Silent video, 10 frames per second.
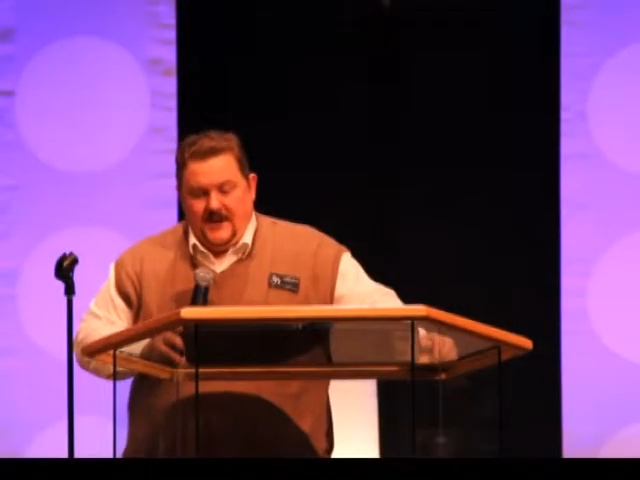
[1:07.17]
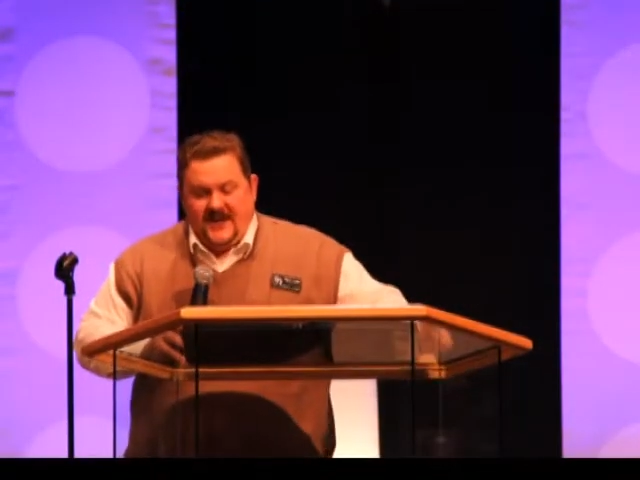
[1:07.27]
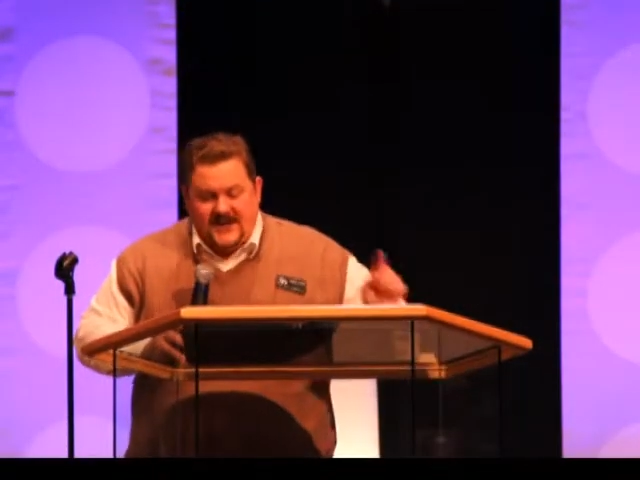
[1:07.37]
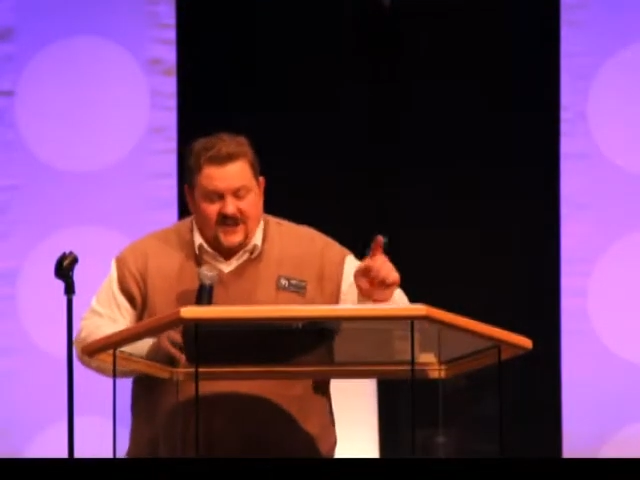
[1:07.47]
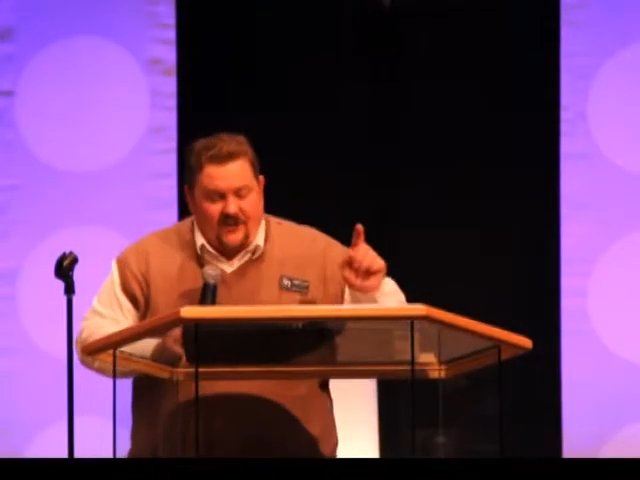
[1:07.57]

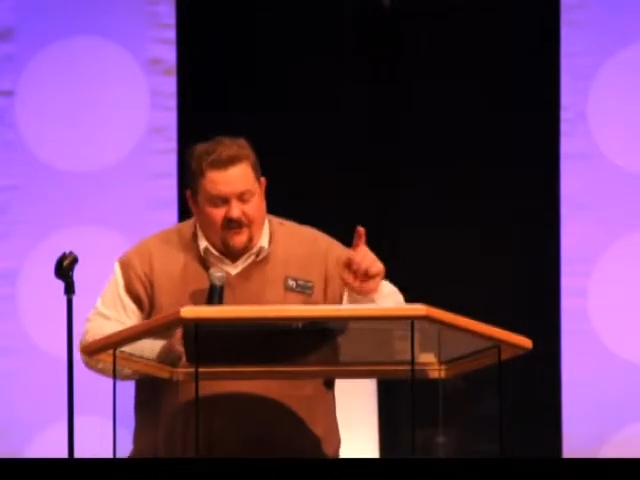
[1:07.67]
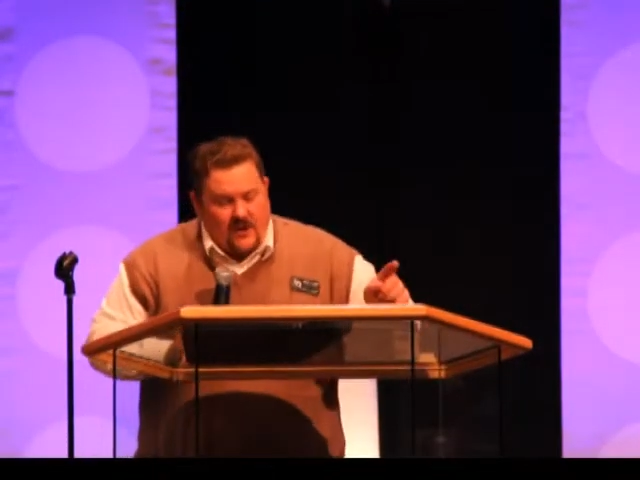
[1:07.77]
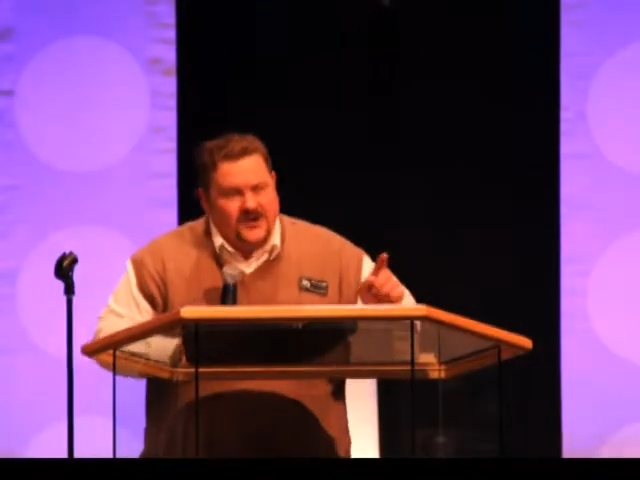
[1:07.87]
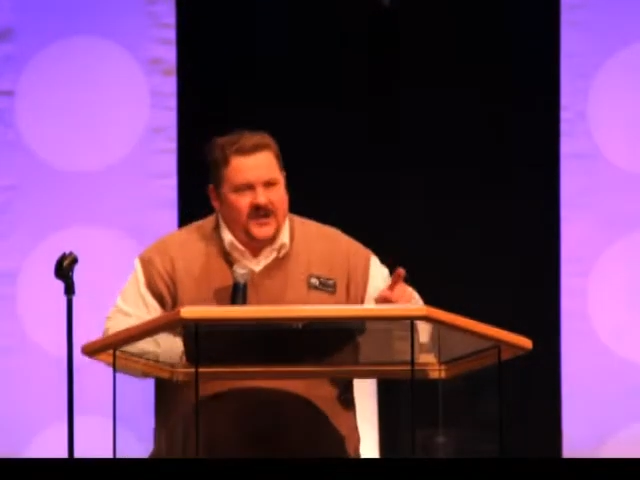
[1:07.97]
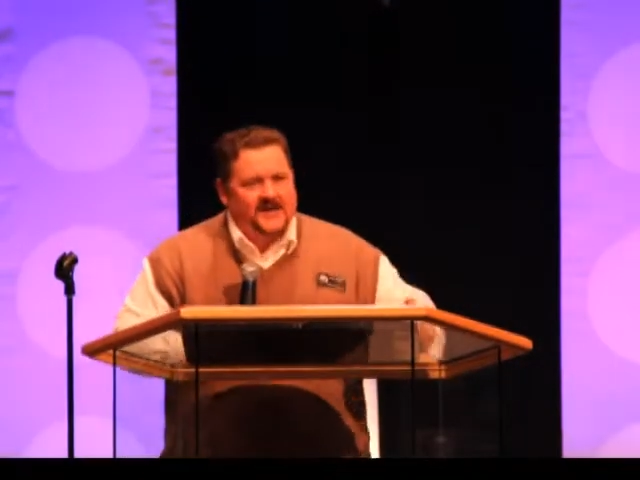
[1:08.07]
This is the
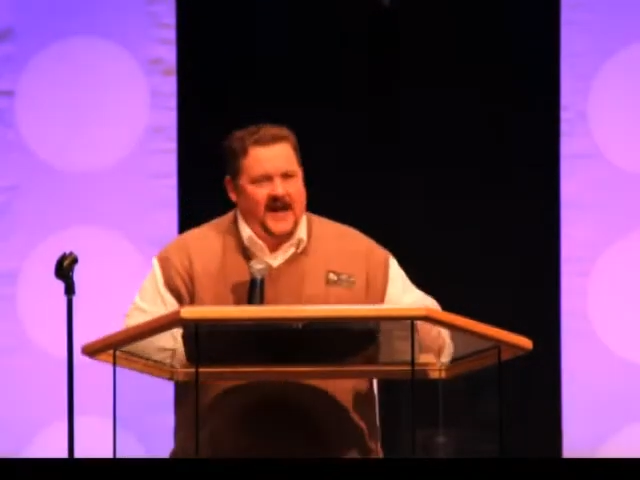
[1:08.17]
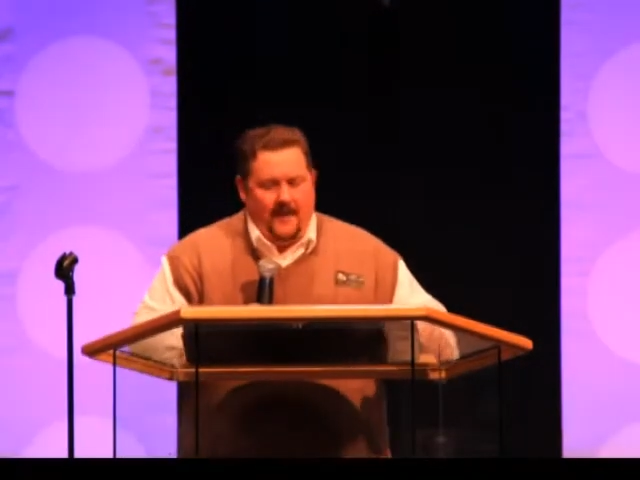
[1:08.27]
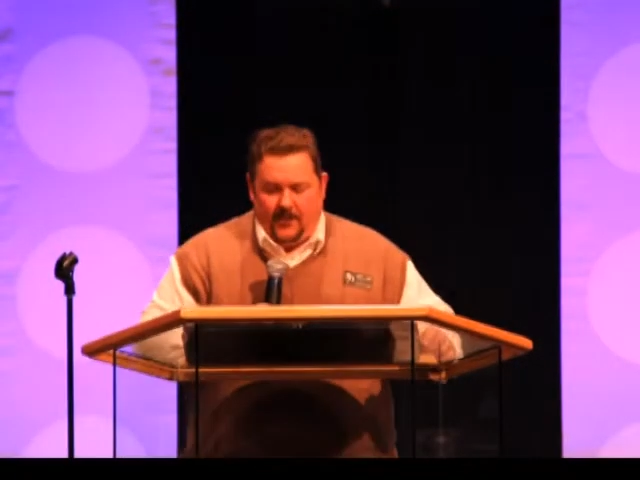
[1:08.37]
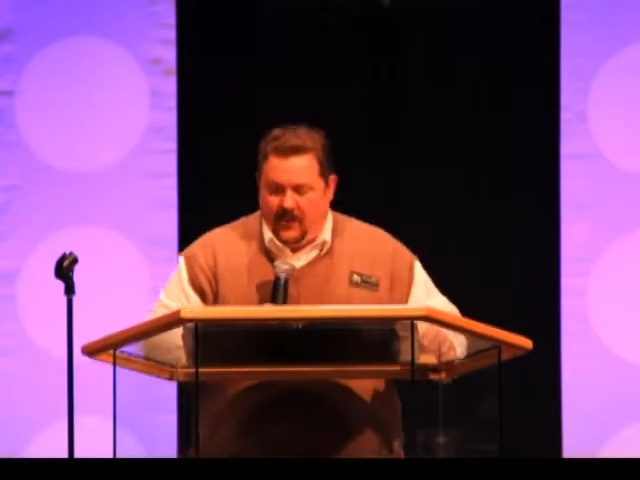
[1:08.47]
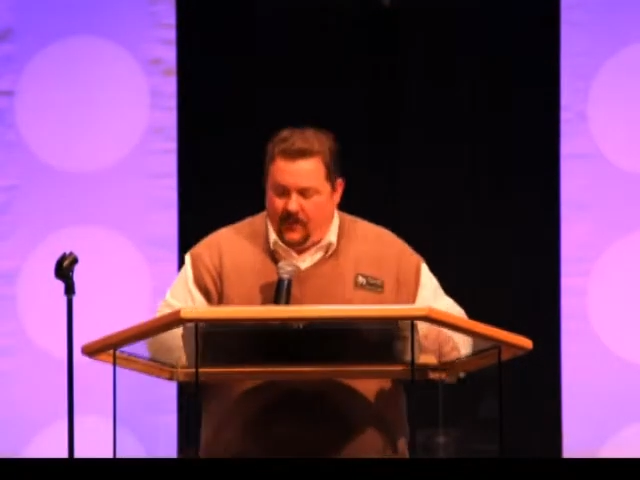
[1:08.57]
first
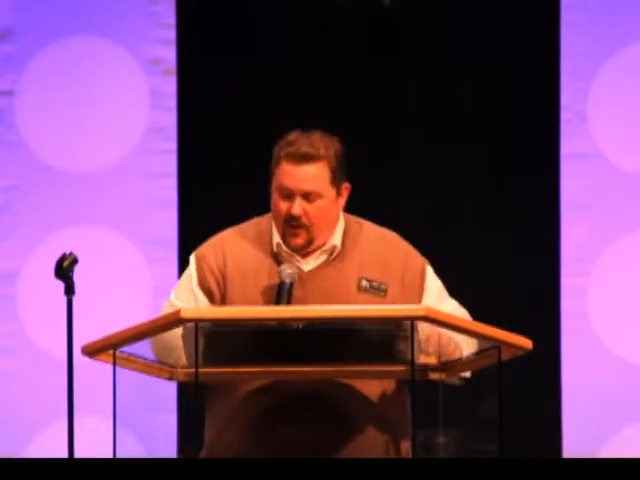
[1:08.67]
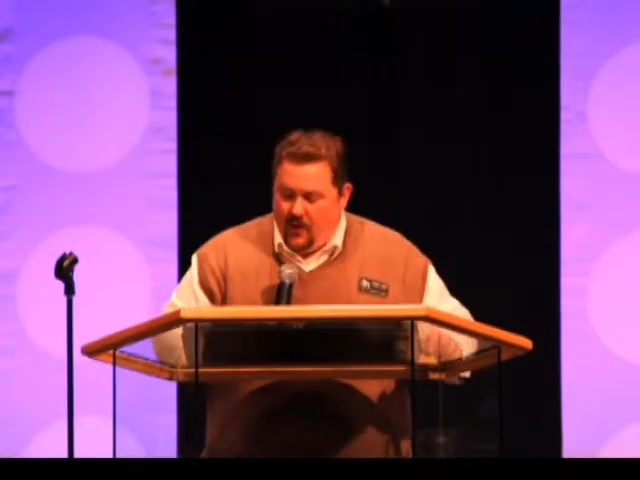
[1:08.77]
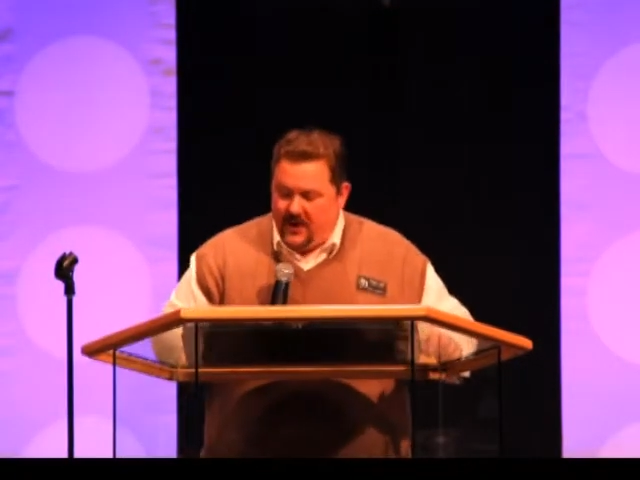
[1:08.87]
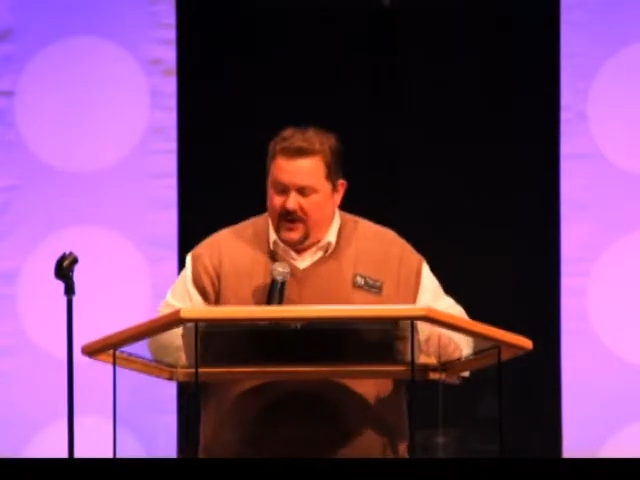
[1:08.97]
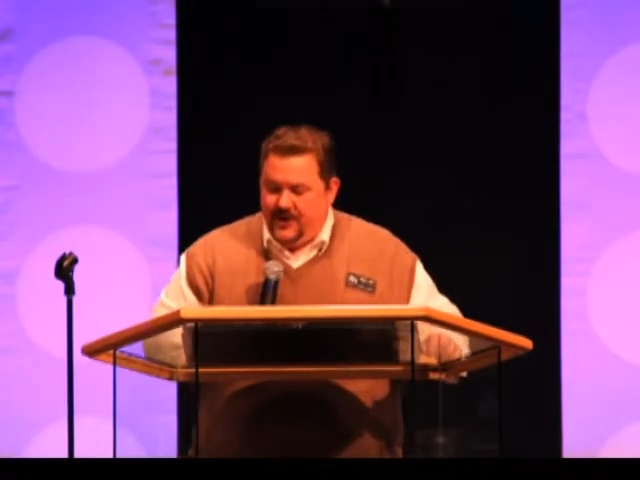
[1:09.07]
example in
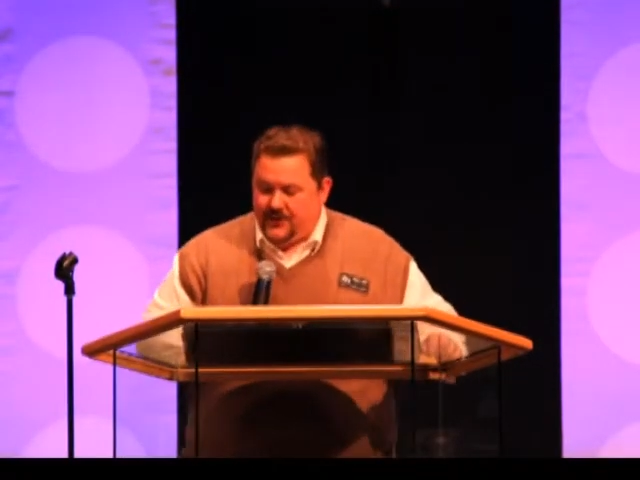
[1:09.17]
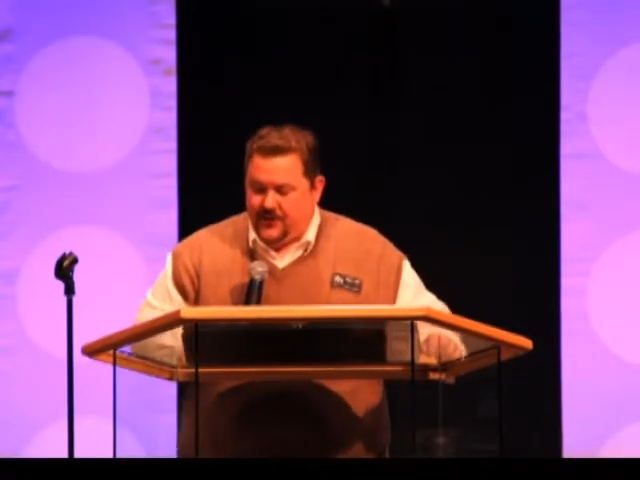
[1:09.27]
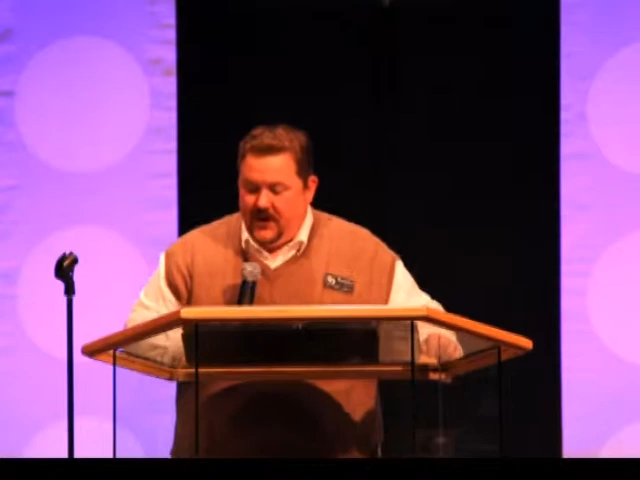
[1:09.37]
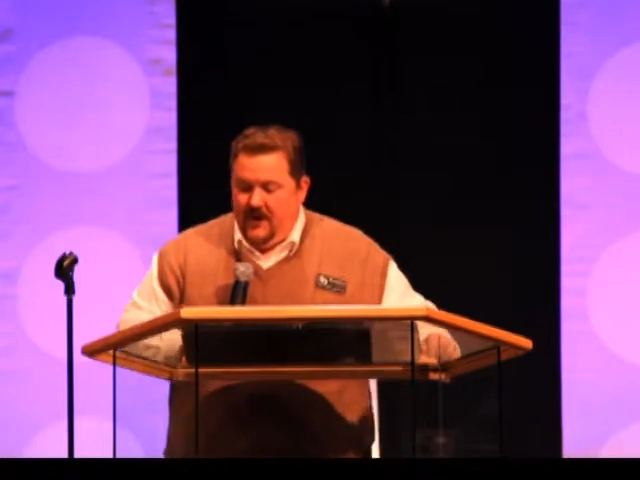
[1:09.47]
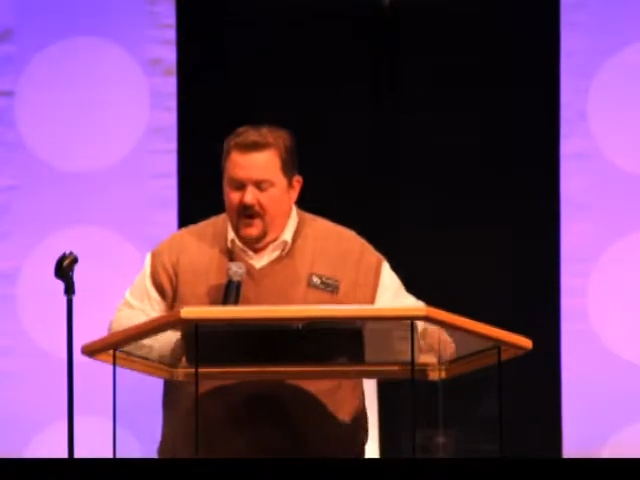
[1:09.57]
recorded
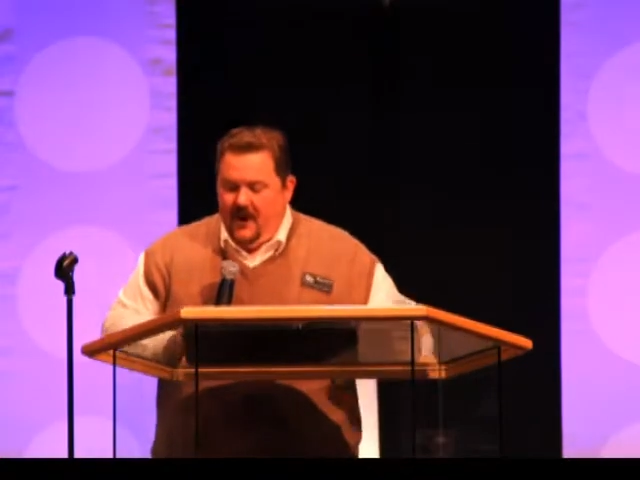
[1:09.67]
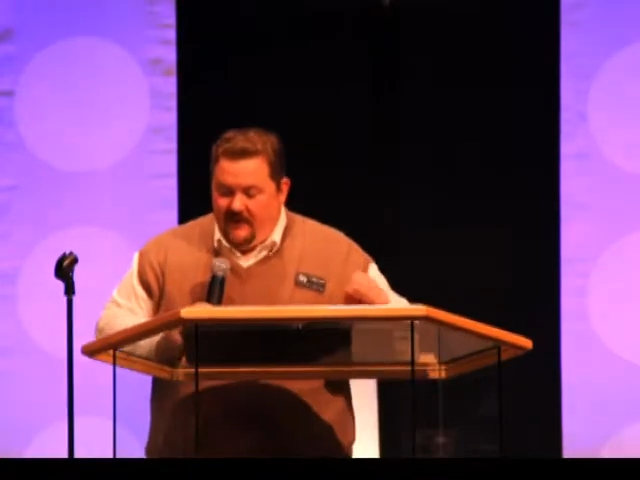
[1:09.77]
history